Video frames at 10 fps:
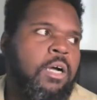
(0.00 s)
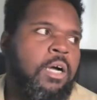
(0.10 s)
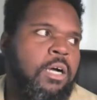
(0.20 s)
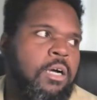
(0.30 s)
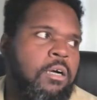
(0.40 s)

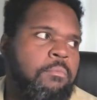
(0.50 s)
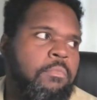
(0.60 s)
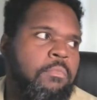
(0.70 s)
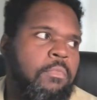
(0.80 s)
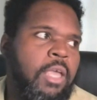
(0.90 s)

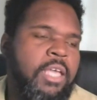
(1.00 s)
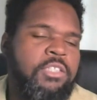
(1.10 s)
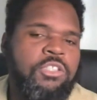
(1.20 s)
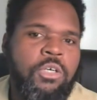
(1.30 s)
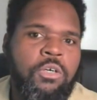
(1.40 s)
And
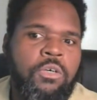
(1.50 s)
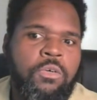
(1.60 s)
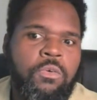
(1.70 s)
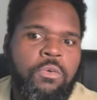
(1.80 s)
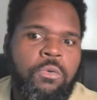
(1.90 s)

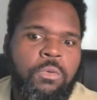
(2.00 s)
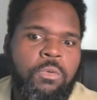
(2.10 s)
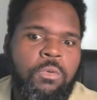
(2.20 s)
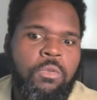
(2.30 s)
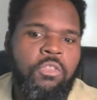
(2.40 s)
so
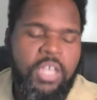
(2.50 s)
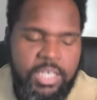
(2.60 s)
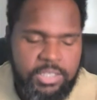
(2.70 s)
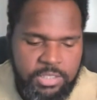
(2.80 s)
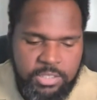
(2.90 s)

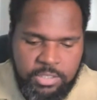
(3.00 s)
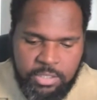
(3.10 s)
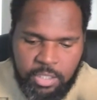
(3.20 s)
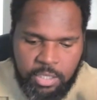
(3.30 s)
this